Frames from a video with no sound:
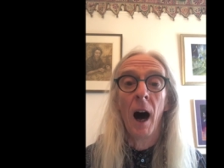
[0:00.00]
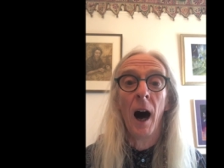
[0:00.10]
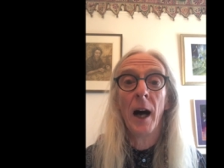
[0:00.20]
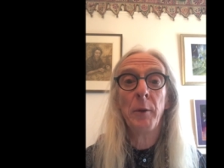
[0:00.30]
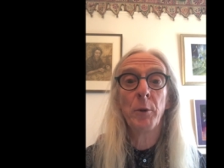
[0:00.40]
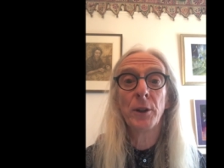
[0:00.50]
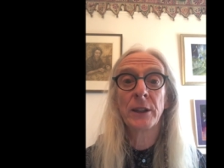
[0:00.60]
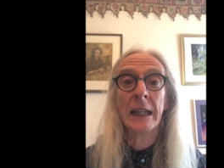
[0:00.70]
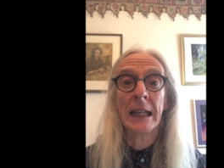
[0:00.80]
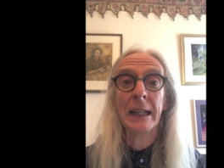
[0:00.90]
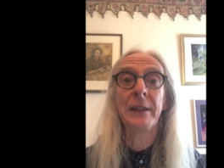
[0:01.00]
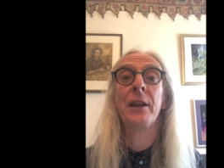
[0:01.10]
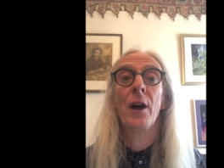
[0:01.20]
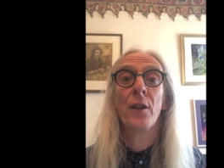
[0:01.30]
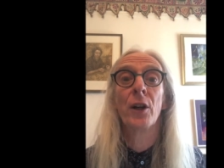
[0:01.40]
I was
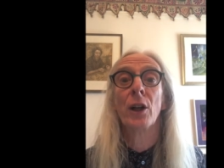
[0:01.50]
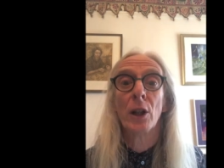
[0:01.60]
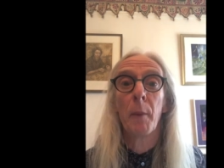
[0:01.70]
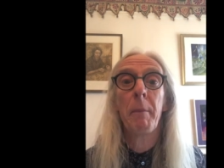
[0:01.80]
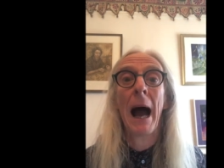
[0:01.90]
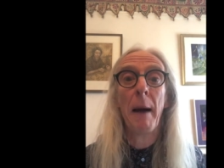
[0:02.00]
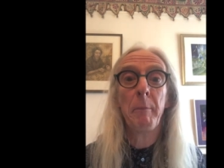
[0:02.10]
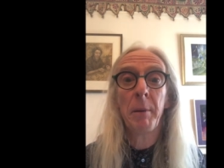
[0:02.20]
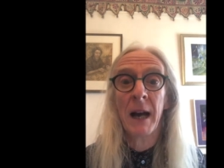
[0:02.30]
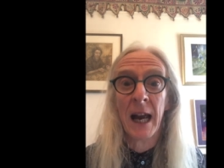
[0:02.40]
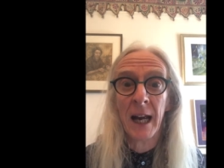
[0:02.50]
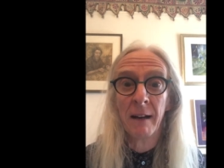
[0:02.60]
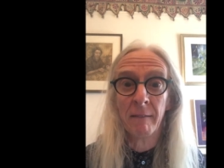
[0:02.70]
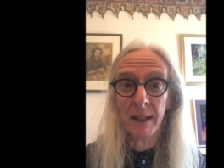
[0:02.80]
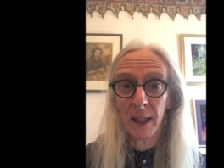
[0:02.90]
in the La Pampa
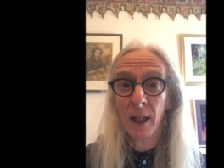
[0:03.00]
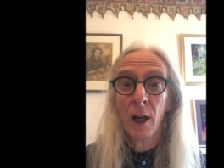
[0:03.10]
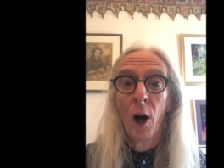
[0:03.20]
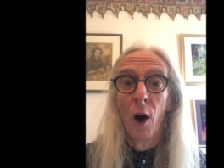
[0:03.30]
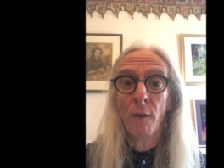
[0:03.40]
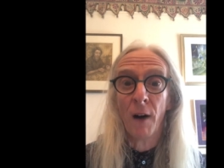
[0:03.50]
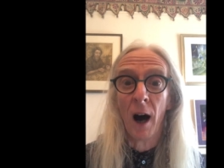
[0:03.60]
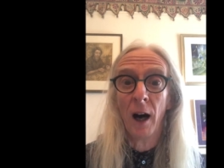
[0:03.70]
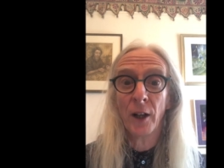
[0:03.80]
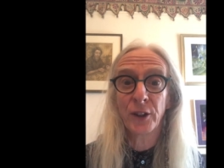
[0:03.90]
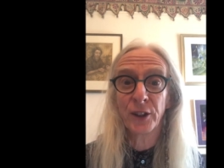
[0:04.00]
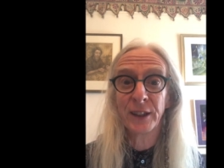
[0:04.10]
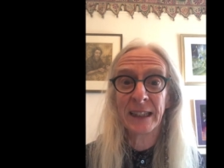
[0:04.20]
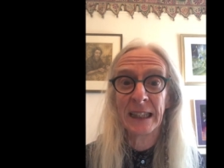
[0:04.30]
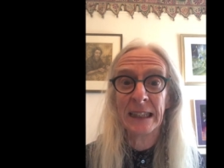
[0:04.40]
area of
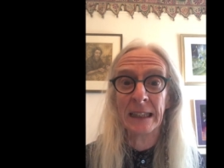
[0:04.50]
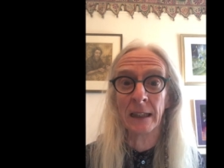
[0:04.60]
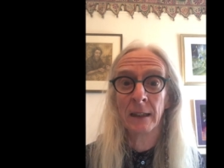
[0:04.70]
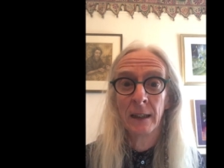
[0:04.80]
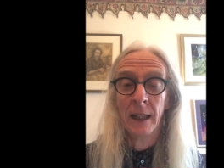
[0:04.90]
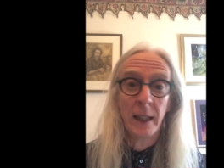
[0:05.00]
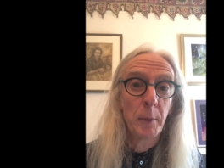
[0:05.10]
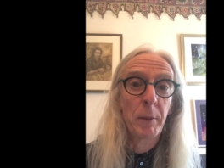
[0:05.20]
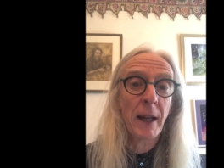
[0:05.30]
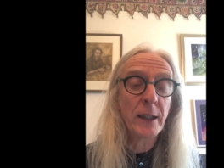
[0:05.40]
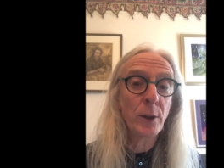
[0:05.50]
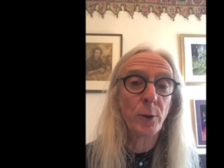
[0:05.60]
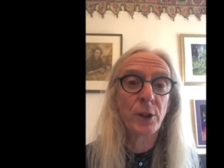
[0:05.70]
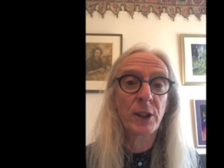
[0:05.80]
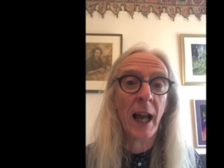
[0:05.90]
Argentina in a place
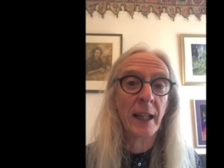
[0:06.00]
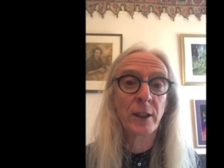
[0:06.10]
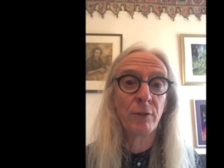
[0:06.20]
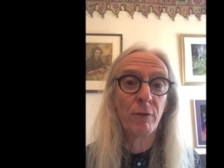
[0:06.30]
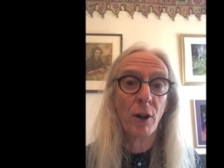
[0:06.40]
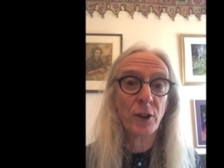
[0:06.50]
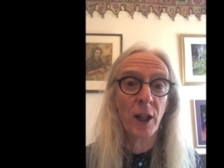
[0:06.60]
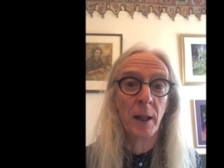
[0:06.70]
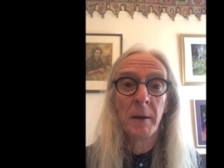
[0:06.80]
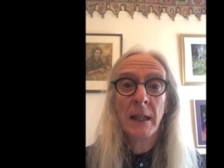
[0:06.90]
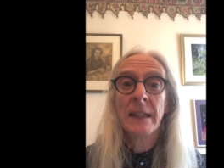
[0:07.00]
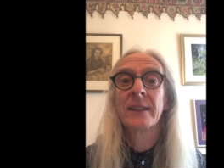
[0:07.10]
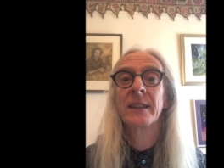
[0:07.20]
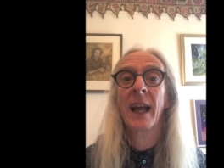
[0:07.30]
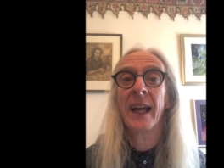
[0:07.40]
called Santa Rosa,
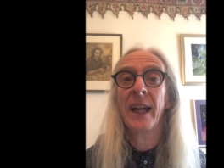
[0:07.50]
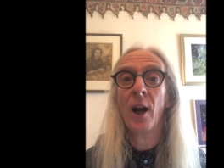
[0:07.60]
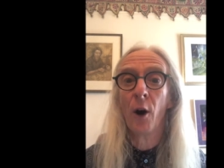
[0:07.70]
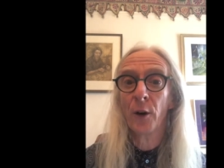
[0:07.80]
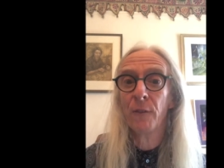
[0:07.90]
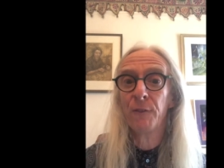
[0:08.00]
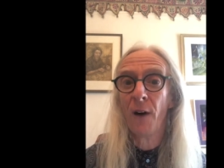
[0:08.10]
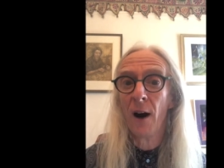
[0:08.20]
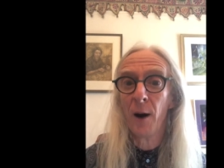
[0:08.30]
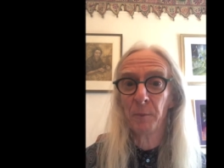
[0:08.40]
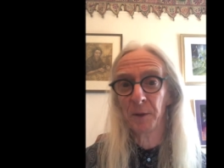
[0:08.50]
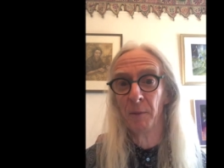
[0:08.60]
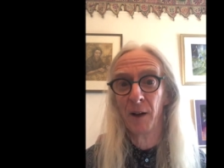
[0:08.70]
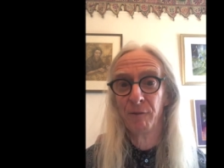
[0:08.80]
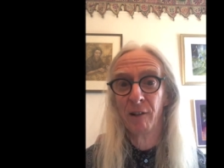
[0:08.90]
staying on a farm with
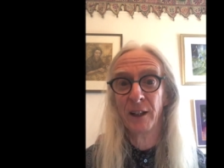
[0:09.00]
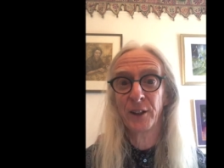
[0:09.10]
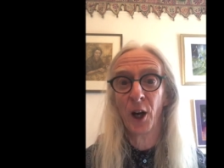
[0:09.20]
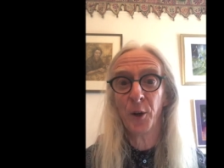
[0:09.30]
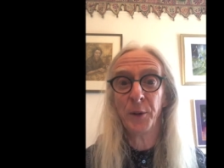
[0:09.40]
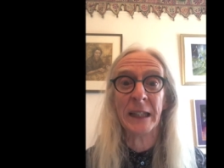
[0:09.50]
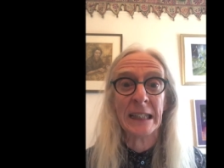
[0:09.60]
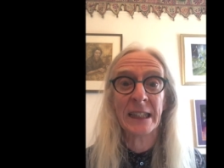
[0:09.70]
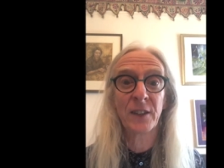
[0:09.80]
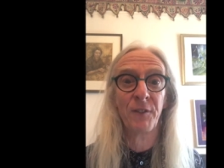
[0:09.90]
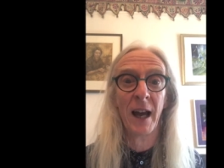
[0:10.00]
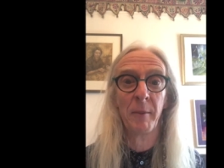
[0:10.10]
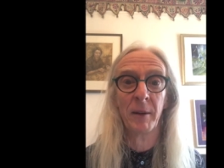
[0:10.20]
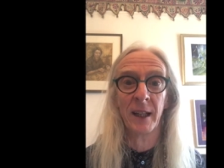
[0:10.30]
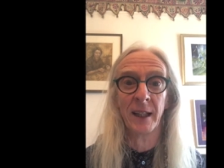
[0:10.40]
my friend Tony and his
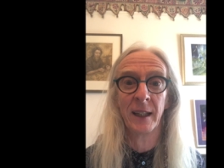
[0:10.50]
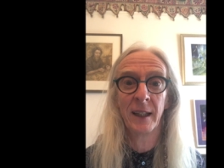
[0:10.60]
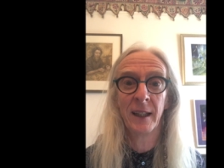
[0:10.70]
family.